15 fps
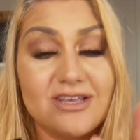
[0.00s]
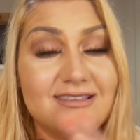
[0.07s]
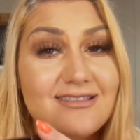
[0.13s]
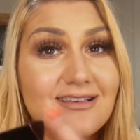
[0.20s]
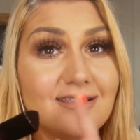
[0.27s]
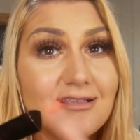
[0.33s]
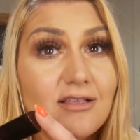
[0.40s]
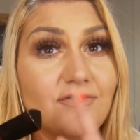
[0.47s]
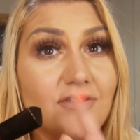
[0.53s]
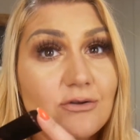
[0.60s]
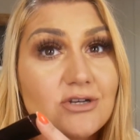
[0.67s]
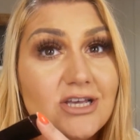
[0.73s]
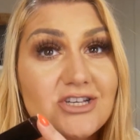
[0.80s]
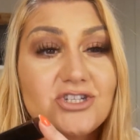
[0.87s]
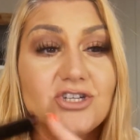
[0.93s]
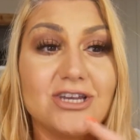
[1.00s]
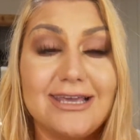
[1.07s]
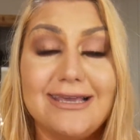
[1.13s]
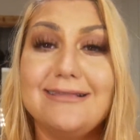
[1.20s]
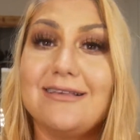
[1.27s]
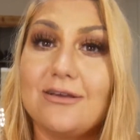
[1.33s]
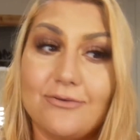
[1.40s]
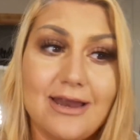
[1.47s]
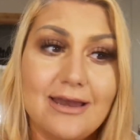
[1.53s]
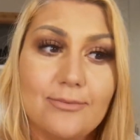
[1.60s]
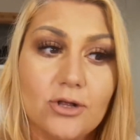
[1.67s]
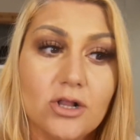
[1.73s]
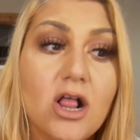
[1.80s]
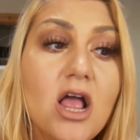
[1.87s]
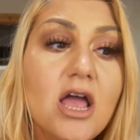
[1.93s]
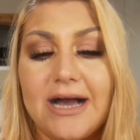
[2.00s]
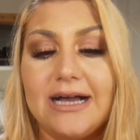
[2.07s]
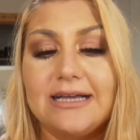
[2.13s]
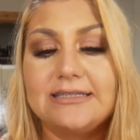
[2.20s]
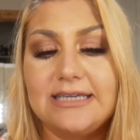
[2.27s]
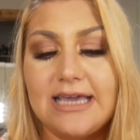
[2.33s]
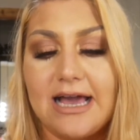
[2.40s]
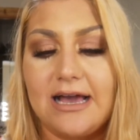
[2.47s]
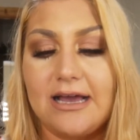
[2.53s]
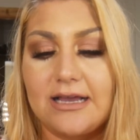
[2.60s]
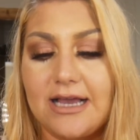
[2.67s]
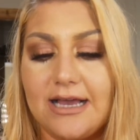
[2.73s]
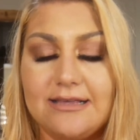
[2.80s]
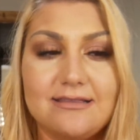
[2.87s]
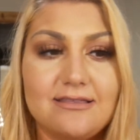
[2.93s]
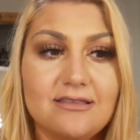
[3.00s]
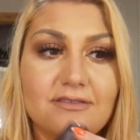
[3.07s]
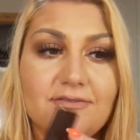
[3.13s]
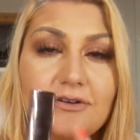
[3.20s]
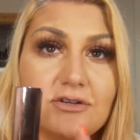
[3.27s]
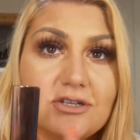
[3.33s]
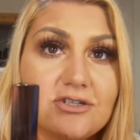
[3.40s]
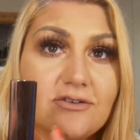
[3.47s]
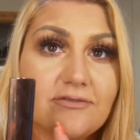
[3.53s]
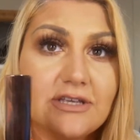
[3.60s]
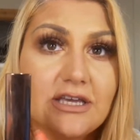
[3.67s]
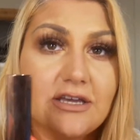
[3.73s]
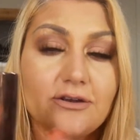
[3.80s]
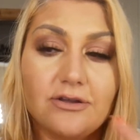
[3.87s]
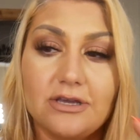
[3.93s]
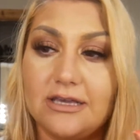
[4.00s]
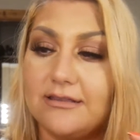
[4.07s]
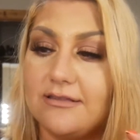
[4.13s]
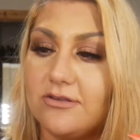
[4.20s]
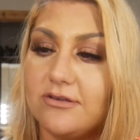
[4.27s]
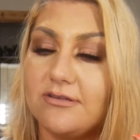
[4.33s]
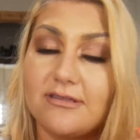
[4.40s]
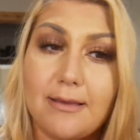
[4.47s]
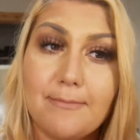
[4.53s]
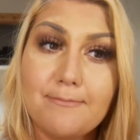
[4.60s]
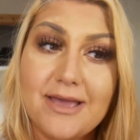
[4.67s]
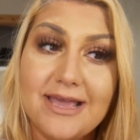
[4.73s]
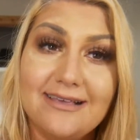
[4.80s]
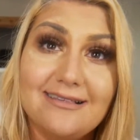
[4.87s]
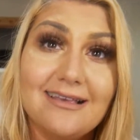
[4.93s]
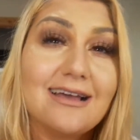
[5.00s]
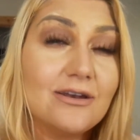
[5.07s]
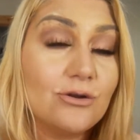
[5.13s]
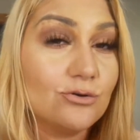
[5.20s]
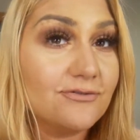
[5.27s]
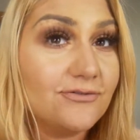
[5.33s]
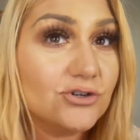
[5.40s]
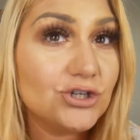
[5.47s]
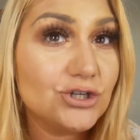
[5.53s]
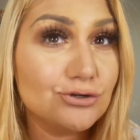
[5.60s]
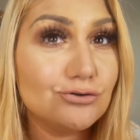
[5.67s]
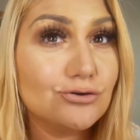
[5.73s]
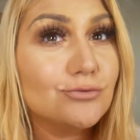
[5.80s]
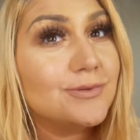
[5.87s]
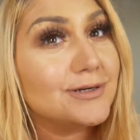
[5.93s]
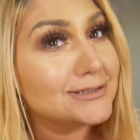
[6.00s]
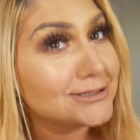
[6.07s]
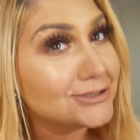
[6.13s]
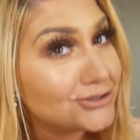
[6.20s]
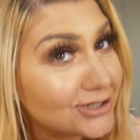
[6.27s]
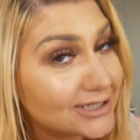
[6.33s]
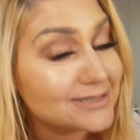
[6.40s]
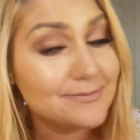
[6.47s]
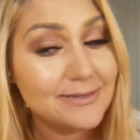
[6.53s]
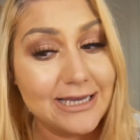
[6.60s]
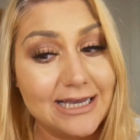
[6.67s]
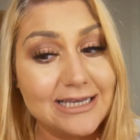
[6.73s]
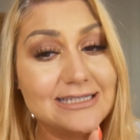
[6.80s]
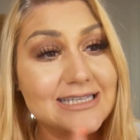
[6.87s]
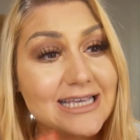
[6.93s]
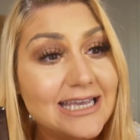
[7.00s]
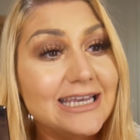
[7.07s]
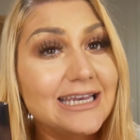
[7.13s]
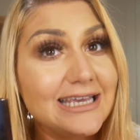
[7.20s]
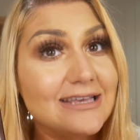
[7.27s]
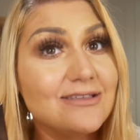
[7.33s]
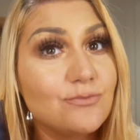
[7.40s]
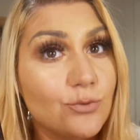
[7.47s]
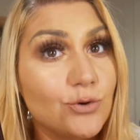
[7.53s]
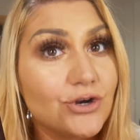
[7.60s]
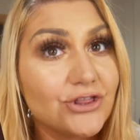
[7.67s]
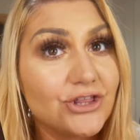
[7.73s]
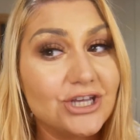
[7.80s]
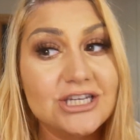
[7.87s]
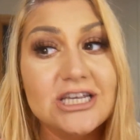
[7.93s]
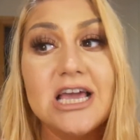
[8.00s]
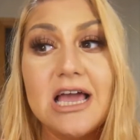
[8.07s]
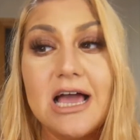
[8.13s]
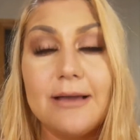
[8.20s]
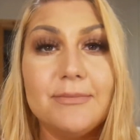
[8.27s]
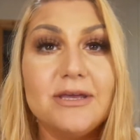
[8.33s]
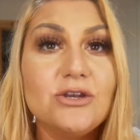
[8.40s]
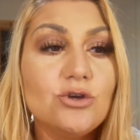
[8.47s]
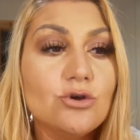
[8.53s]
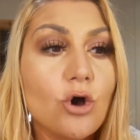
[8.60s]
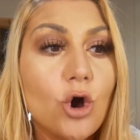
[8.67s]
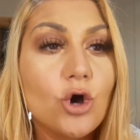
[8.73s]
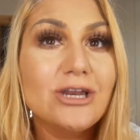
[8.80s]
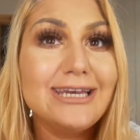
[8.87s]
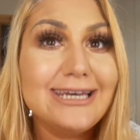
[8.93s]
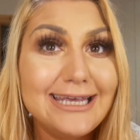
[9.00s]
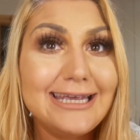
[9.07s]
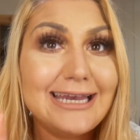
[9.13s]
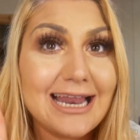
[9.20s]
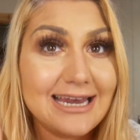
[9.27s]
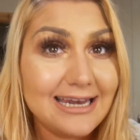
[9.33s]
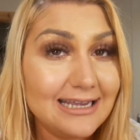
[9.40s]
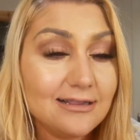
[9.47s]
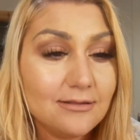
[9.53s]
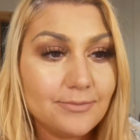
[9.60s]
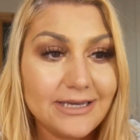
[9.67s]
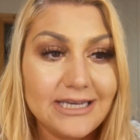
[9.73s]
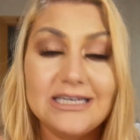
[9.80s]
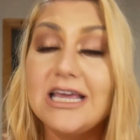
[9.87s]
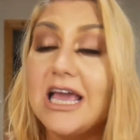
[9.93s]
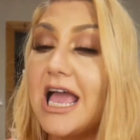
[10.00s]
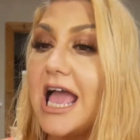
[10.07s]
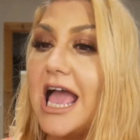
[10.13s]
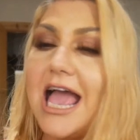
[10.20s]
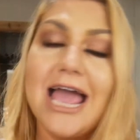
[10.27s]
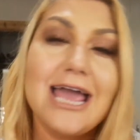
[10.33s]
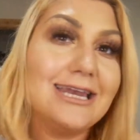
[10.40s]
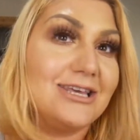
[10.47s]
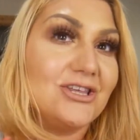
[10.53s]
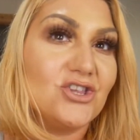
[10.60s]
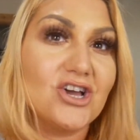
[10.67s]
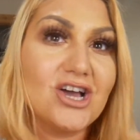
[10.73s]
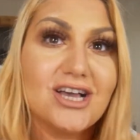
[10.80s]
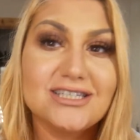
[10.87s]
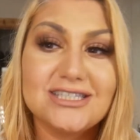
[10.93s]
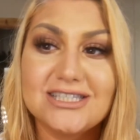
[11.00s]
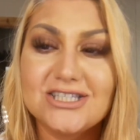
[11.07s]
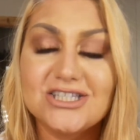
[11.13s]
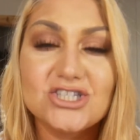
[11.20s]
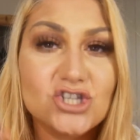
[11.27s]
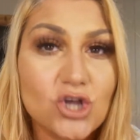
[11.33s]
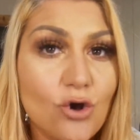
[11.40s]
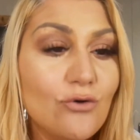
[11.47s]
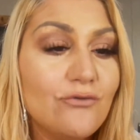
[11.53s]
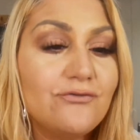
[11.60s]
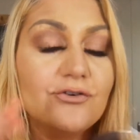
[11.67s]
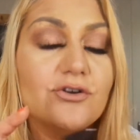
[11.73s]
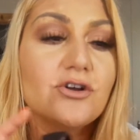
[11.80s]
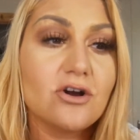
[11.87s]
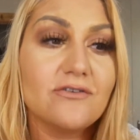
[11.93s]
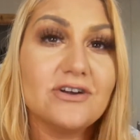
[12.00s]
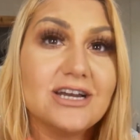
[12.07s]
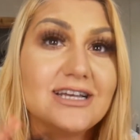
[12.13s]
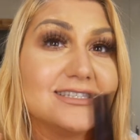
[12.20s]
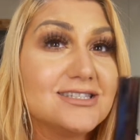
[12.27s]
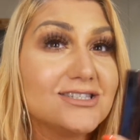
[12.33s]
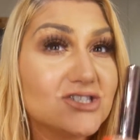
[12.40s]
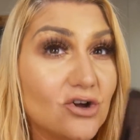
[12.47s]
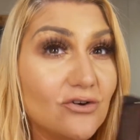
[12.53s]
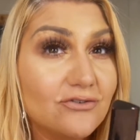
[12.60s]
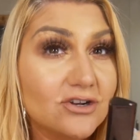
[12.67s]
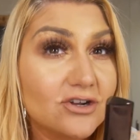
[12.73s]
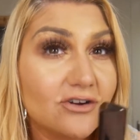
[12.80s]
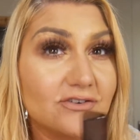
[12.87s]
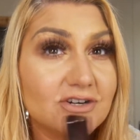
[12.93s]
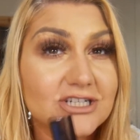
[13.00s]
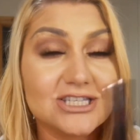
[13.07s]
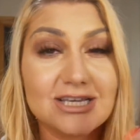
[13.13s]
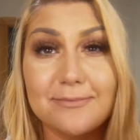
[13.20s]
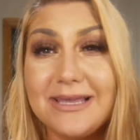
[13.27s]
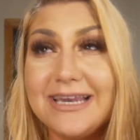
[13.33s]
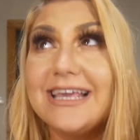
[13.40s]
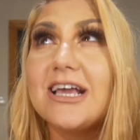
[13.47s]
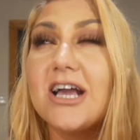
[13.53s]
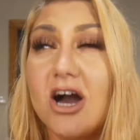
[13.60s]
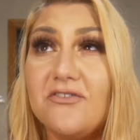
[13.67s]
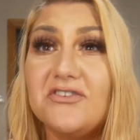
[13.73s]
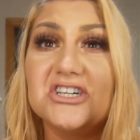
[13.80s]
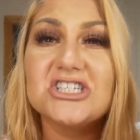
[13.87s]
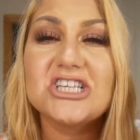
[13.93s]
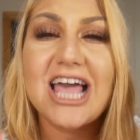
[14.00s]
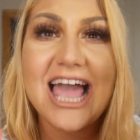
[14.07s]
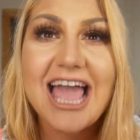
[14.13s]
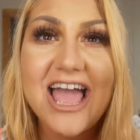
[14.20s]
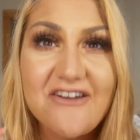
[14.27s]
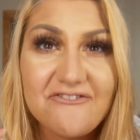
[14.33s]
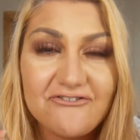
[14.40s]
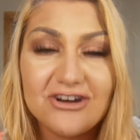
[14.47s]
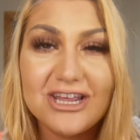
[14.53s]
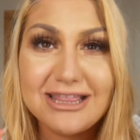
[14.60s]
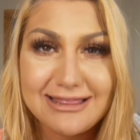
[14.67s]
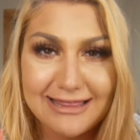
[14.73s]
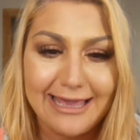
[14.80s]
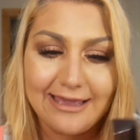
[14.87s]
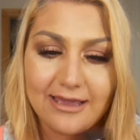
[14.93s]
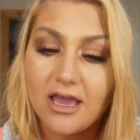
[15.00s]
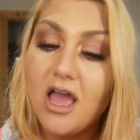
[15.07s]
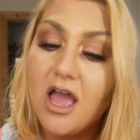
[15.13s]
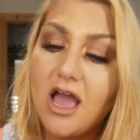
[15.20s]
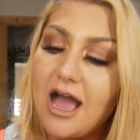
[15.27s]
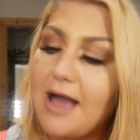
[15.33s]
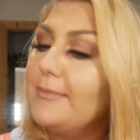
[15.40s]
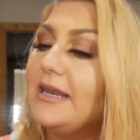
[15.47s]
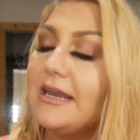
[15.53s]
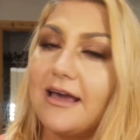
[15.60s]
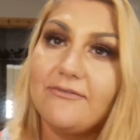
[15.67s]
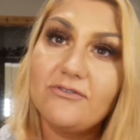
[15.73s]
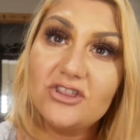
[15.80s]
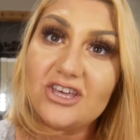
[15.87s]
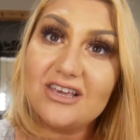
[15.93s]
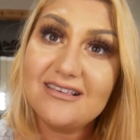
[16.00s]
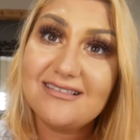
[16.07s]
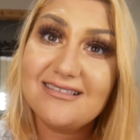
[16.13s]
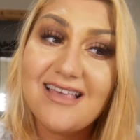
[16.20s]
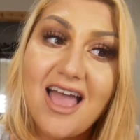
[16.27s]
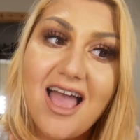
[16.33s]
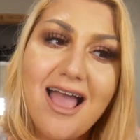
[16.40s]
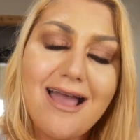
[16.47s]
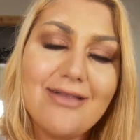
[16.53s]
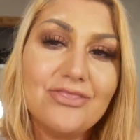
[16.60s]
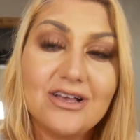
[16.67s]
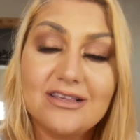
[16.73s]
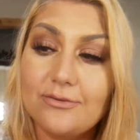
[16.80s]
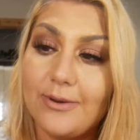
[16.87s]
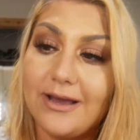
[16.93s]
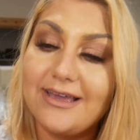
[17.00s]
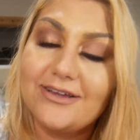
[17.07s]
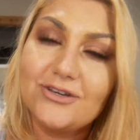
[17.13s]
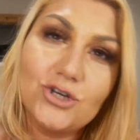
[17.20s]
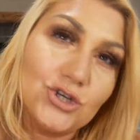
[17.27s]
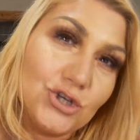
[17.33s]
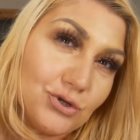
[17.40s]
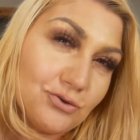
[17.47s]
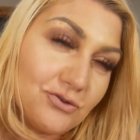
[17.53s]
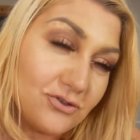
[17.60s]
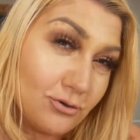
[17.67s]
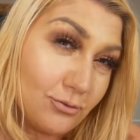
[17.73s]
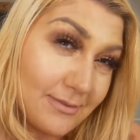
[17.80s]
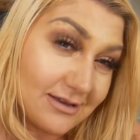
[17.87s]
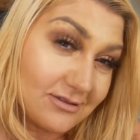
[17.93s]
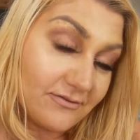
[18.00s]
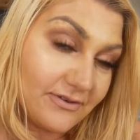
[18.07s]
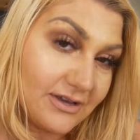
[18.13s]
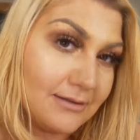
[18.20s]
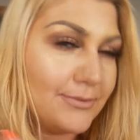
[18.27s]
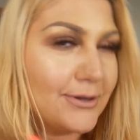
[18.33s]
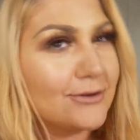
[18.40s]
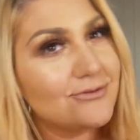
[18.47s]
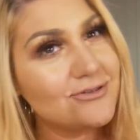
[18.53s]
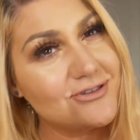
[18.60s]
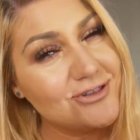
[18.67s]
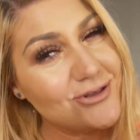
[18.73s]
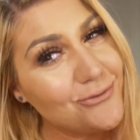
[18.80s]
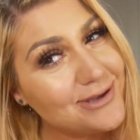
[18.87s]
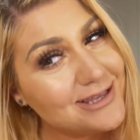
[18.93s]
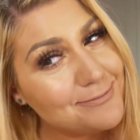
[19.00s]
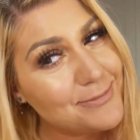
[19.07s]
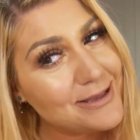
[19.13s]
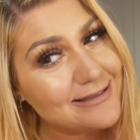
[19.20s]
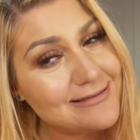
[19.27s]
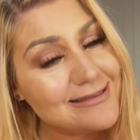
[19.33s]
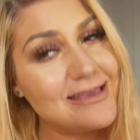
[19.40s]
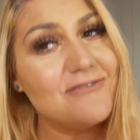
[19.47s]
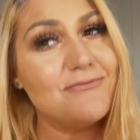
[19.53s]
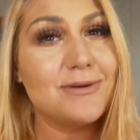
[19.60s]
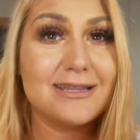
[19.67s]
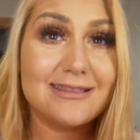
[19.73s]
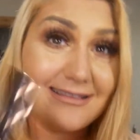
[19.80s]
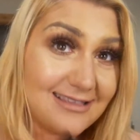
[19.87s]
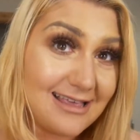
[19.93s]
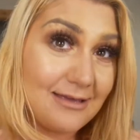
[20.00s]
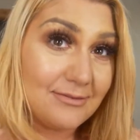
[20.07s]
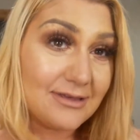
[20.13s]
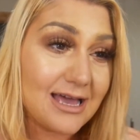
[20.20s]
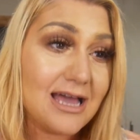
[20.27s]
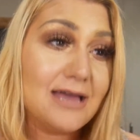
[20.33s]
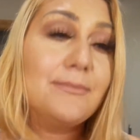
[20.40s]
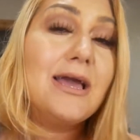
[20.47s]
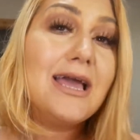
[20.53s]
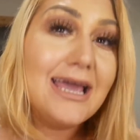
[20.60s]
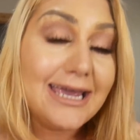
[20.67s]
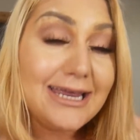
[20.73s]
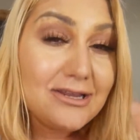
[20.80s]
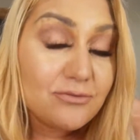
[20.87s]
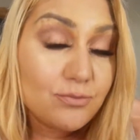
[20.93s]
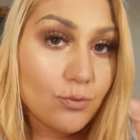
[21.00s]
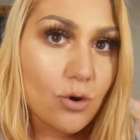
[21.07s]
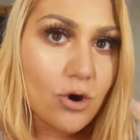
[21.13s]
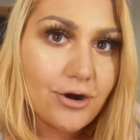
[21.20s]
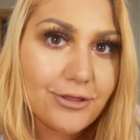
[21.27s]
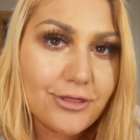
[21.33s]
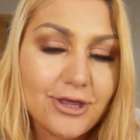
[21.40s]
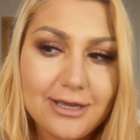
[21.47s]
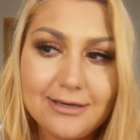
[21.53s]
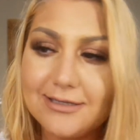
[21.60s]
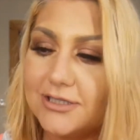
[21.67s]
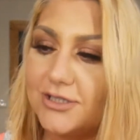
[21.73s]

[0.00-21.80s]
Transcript: It's just, this foundation is incredible. But yeah, guys, this foundation over here is just amazing. I know it's €40, but trust me, guys, it is worth it. I mean, you only need a little bit, and it just so full coverage. I mean, it covers everything. I'm in love with this, and that's why I don't use too much of it, because it's so expensive, but at the same time it is worth it.